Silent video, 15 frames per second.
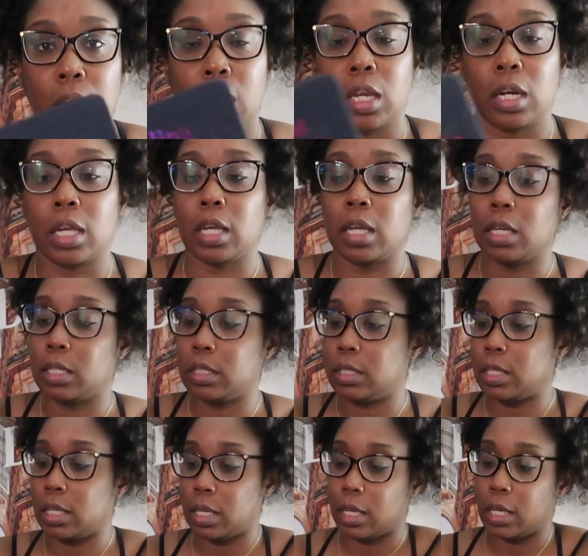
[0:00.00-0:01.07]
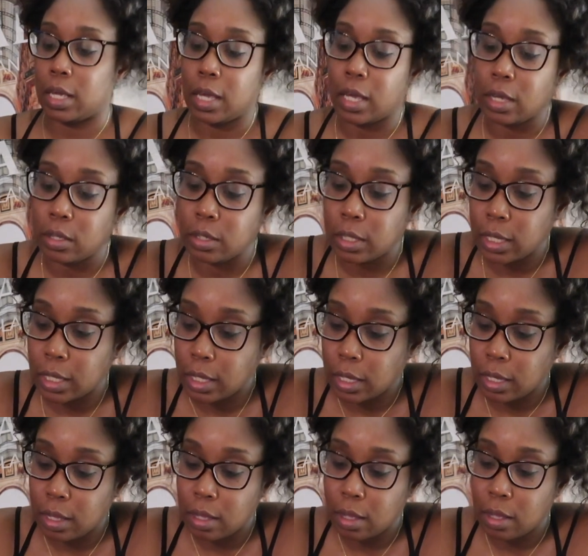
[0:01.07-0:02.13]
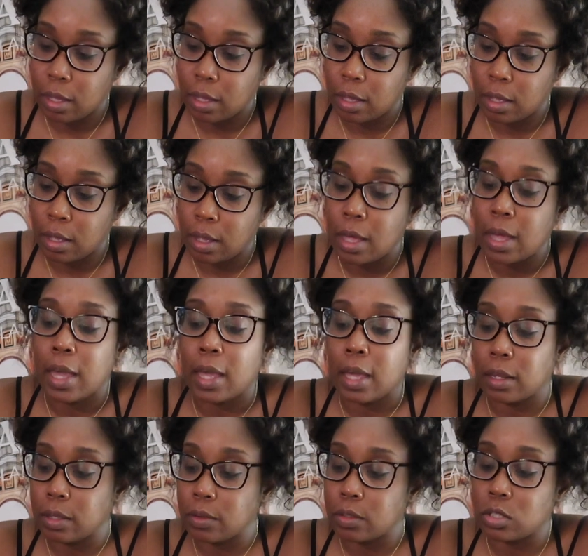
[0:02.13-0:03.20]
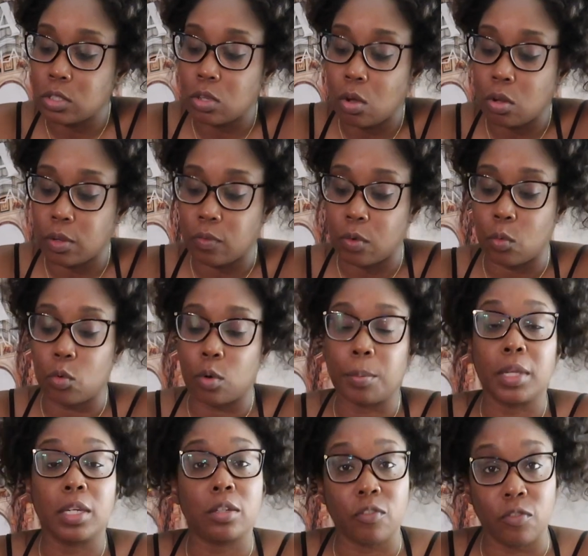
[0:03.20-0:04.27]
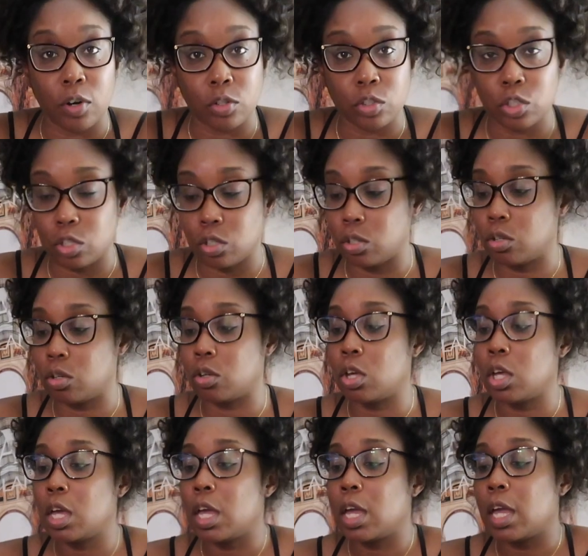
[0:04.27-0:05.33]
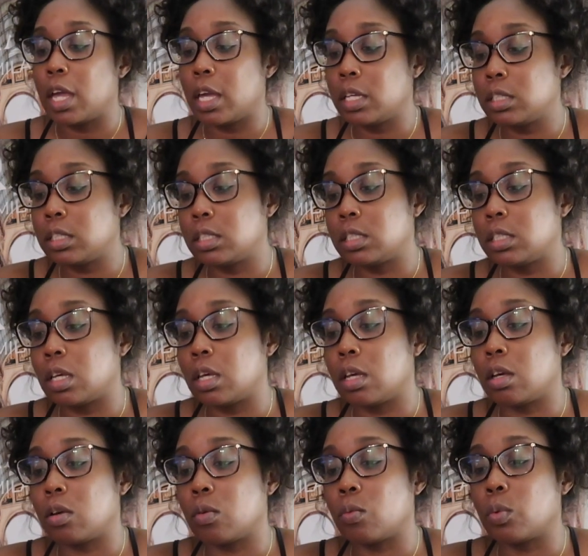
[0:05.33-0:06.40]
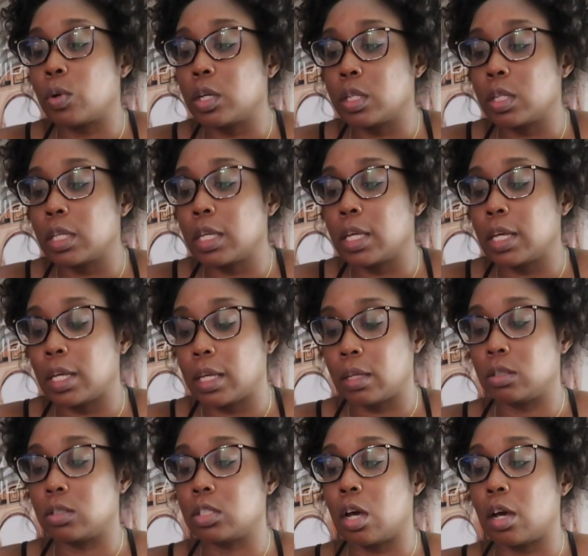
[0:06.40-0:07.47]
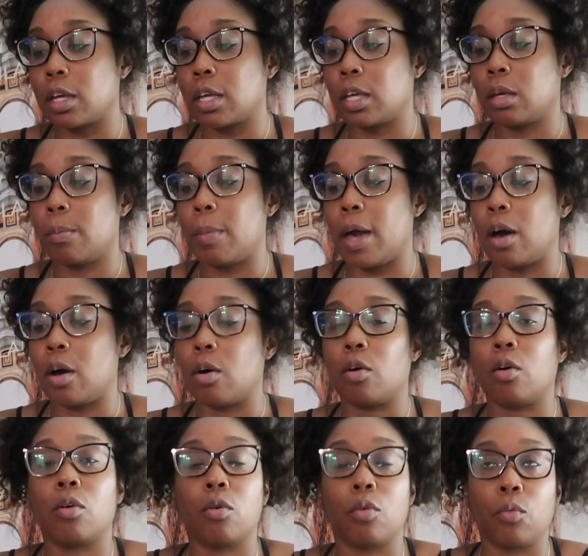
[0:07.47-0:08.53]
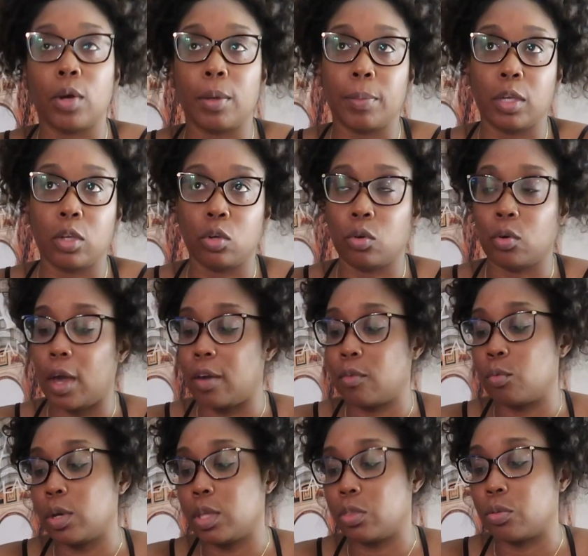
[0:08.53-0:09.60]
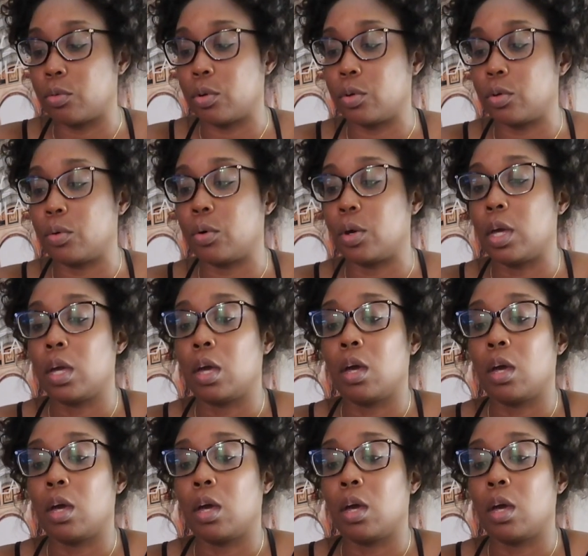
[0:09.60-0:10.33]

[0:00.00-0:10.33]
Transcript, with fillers: it is the healing Healing the Soul of a Woman devotional. It's really talking about women who have went through